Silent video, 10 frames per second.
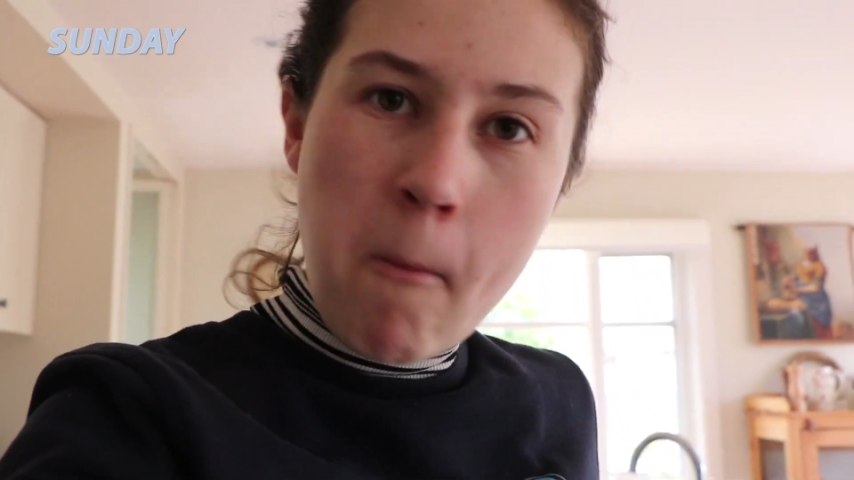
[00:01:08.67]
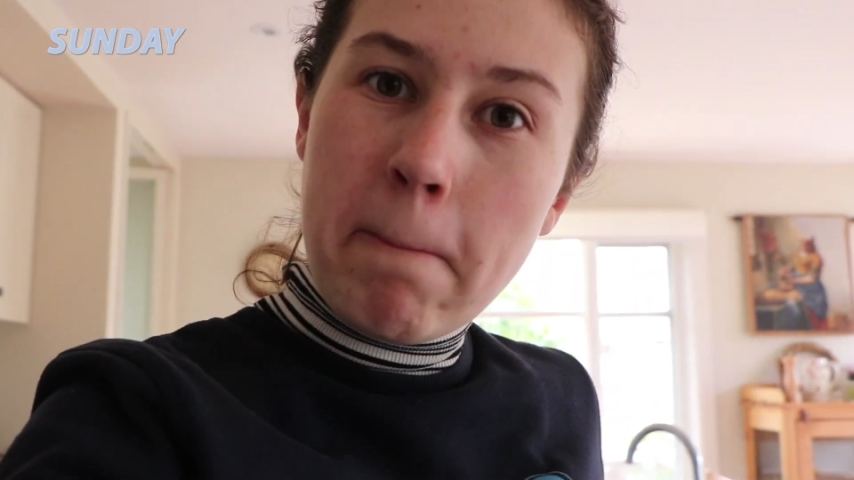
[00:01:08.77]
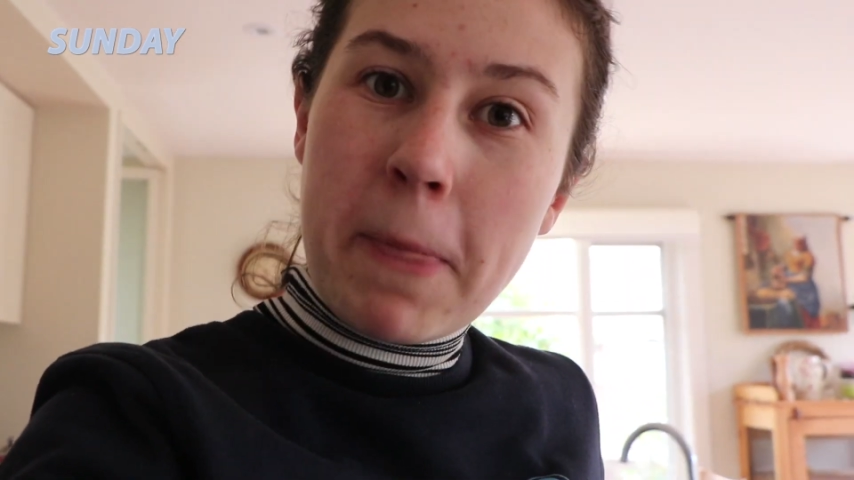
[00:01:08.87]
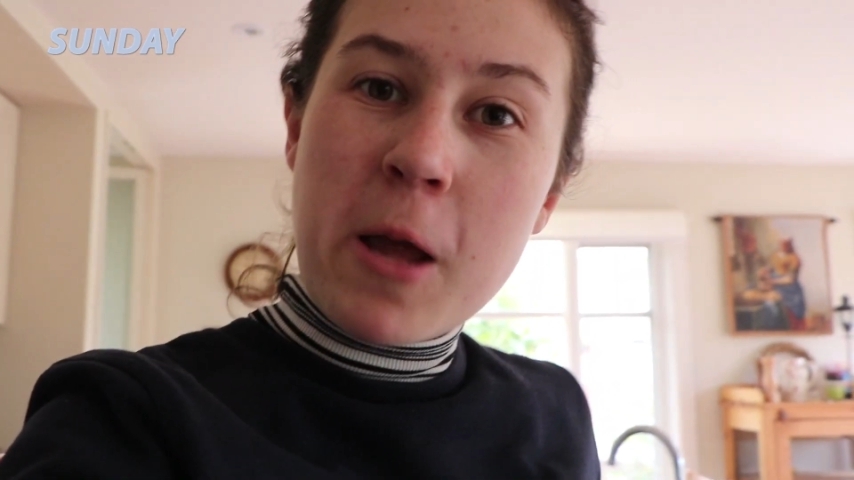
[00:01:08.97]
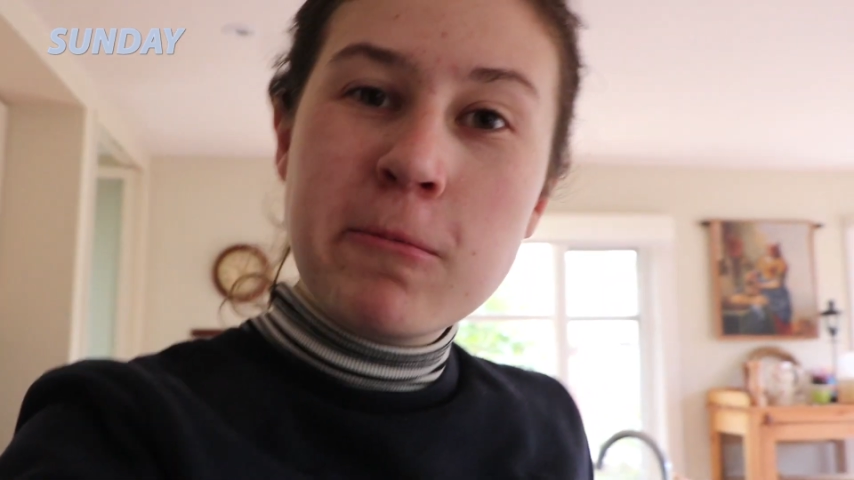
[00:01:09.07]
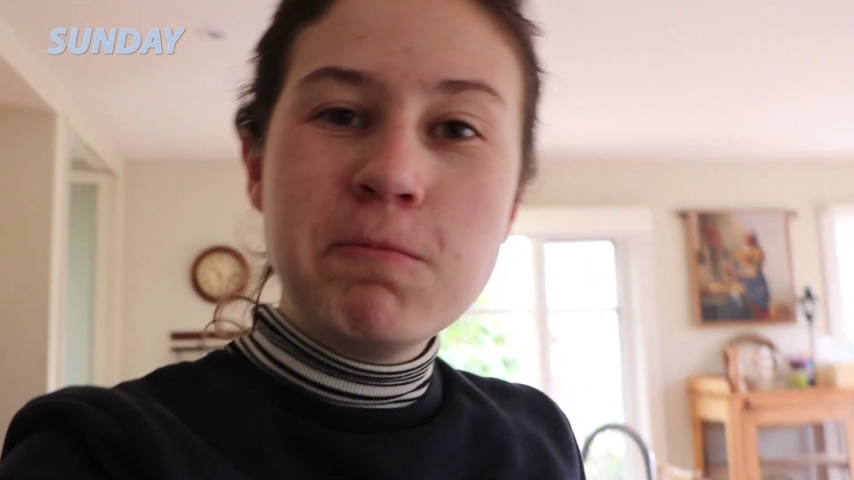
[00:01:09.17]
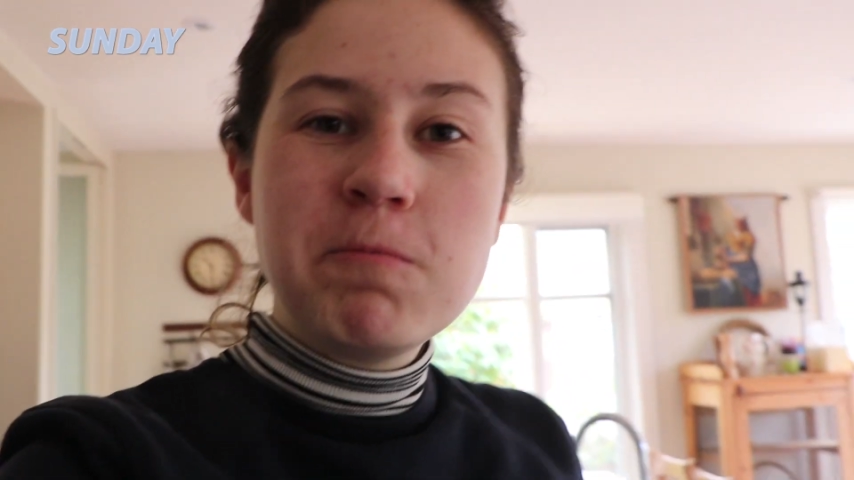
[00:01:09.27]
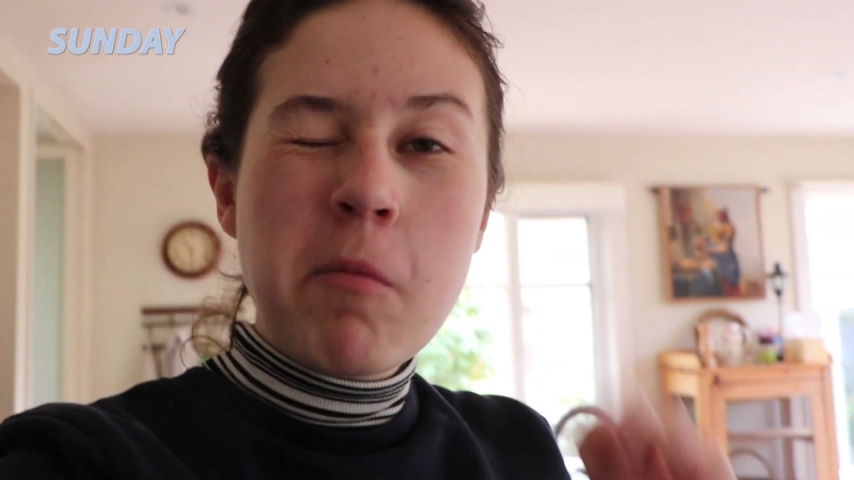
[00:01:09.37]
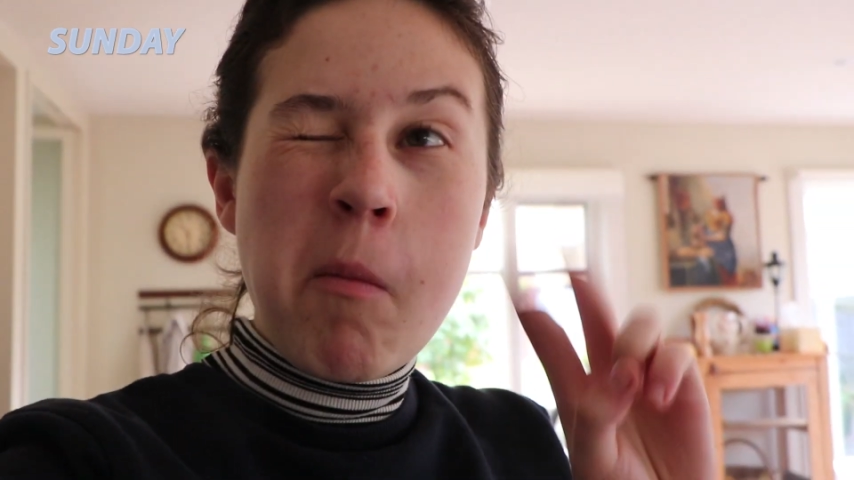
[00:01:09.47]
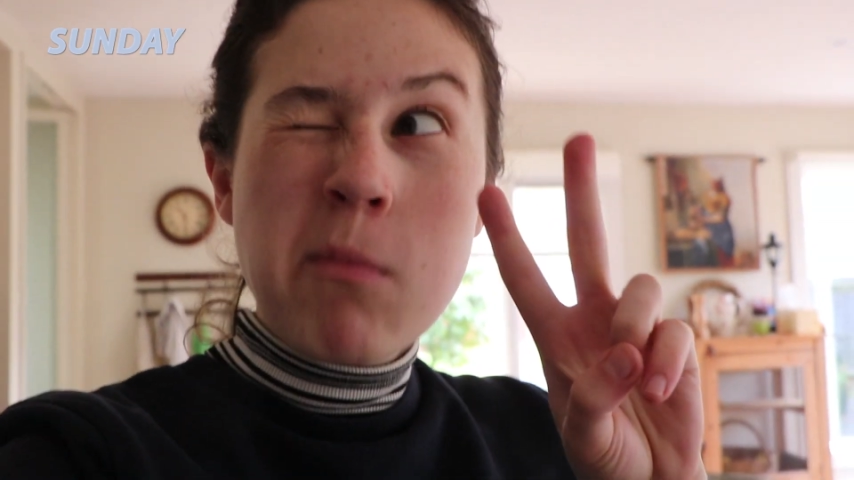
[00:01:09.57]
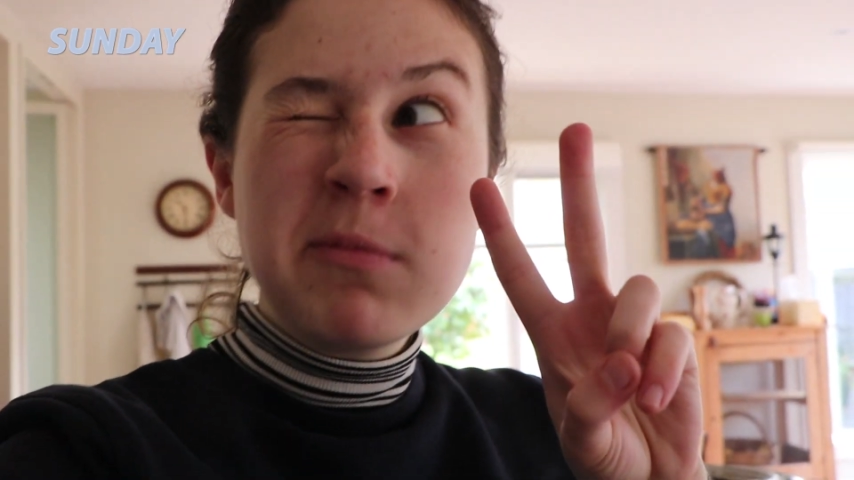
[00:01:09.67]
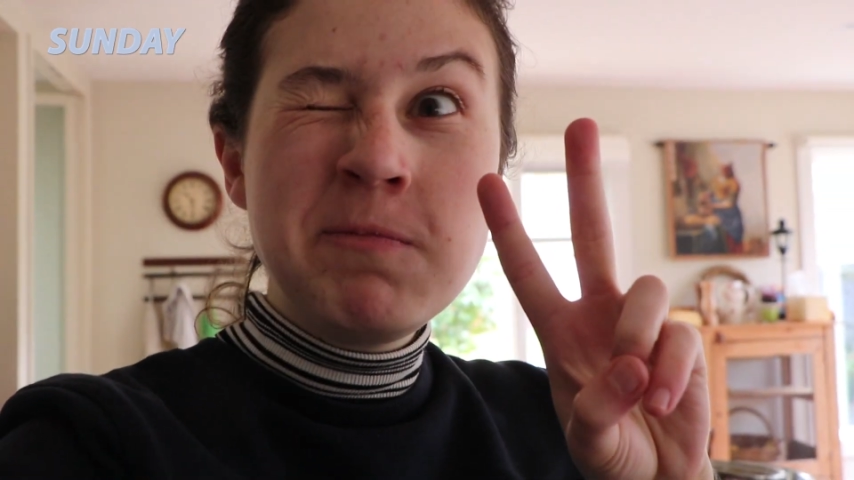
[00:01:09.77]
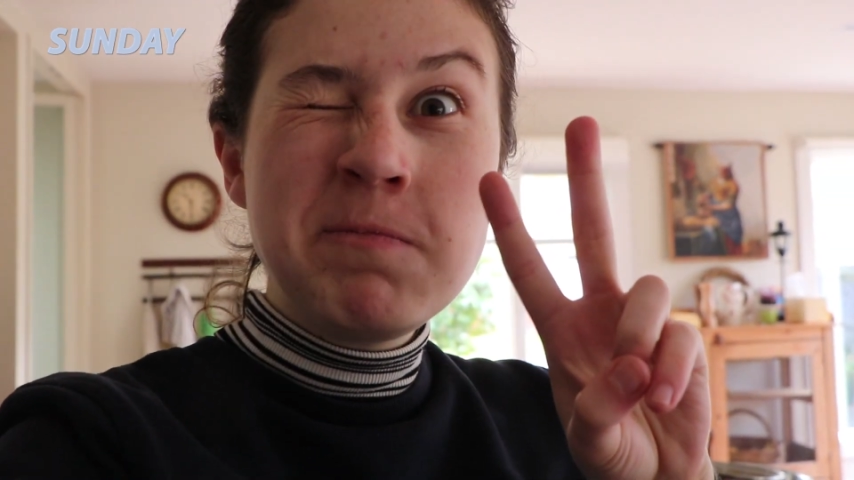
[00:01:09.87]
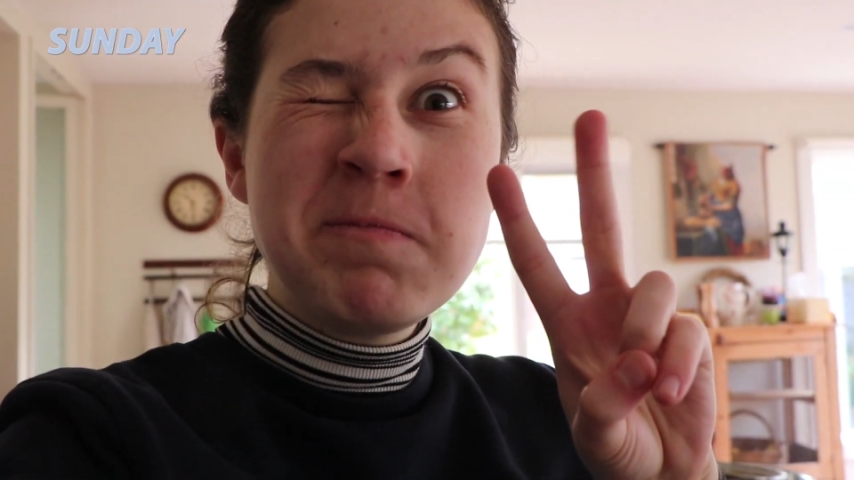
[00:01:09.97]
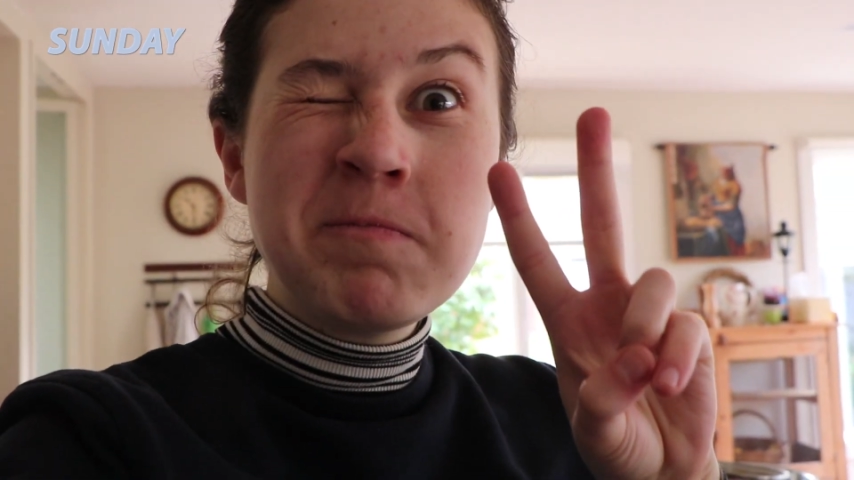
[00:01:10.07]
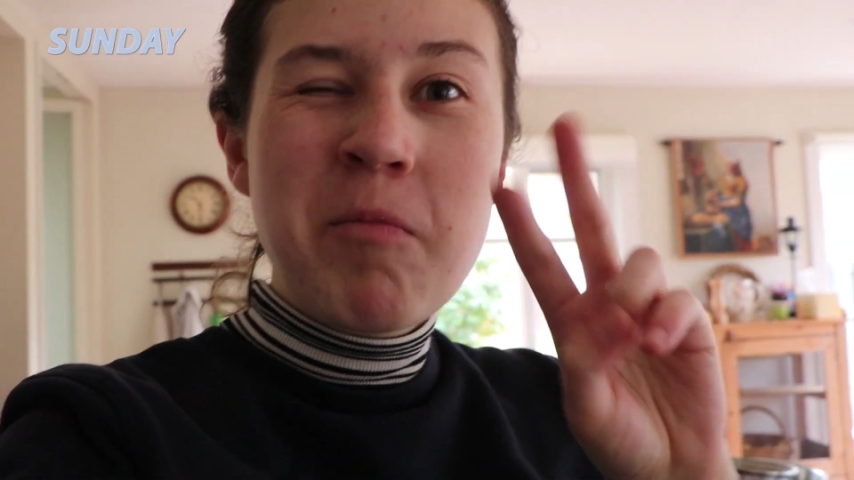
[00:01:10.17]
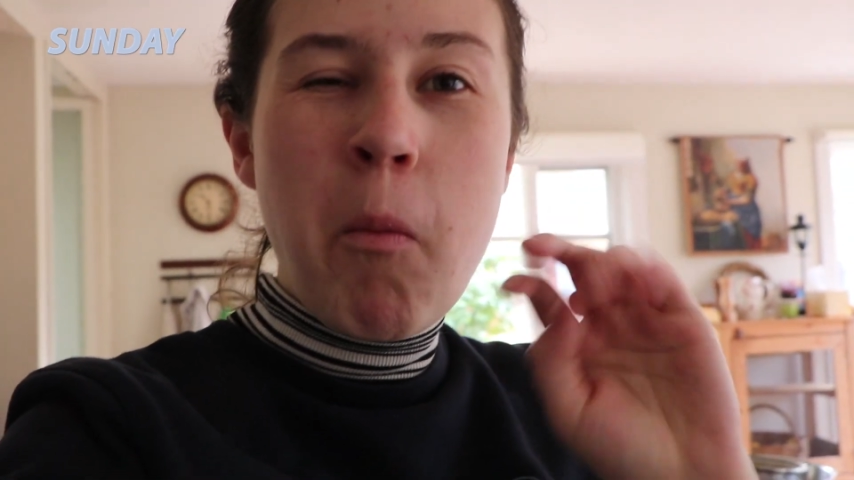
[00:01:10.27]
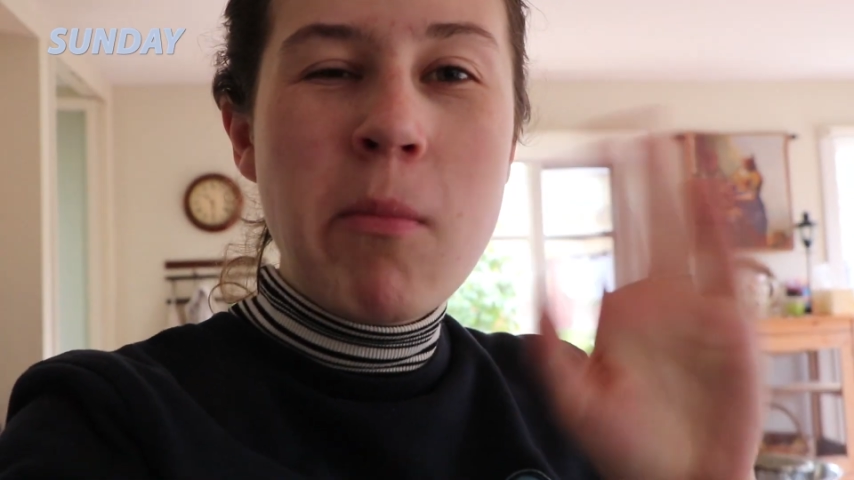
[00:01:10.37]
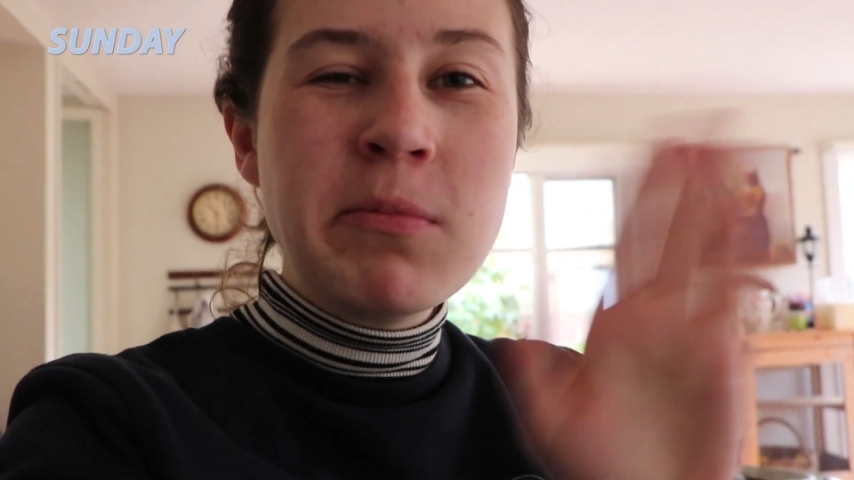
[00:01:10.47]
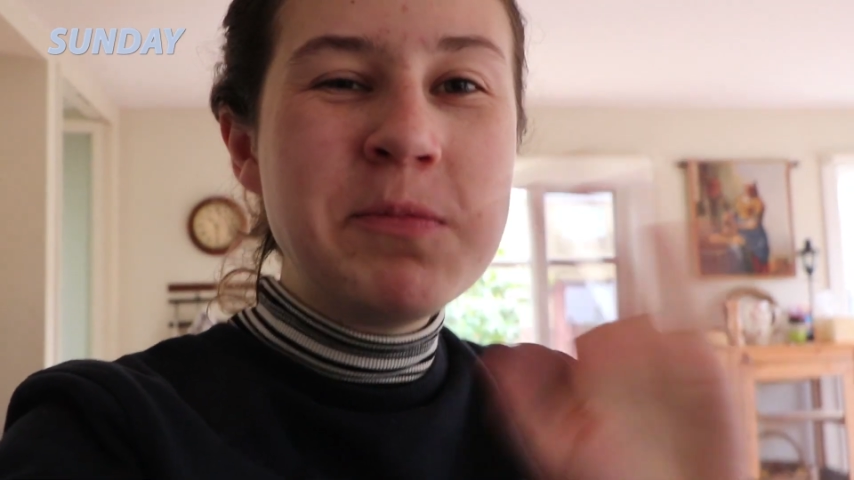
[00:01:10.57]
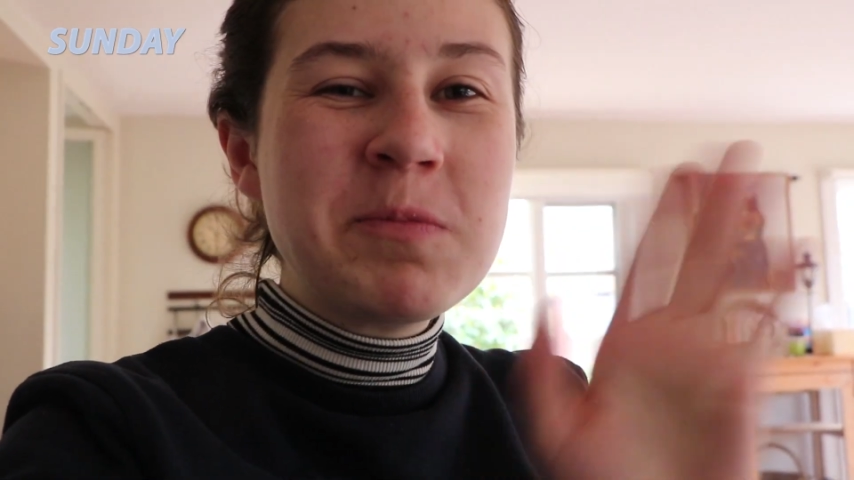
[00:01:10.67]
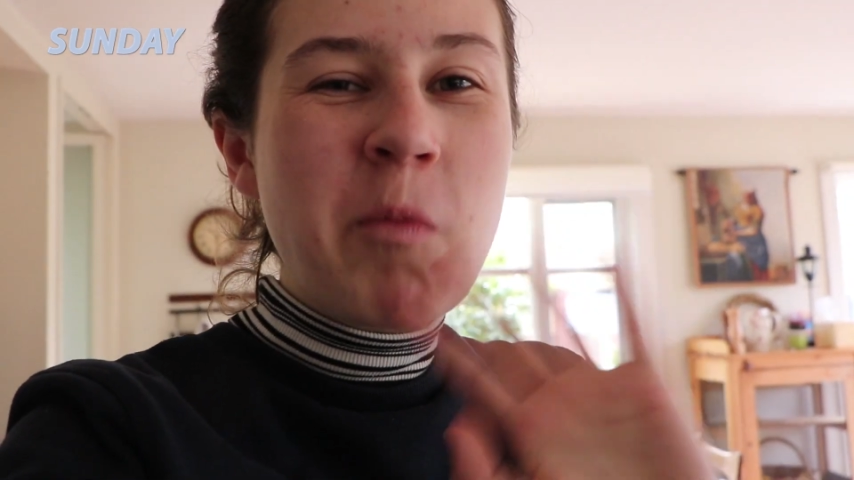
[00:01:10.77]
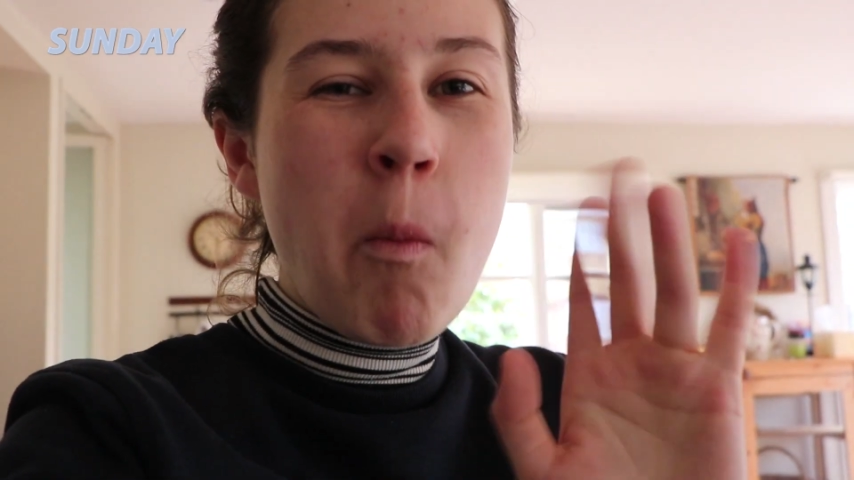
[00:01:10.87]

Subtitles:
They are seriously so good, but my favourite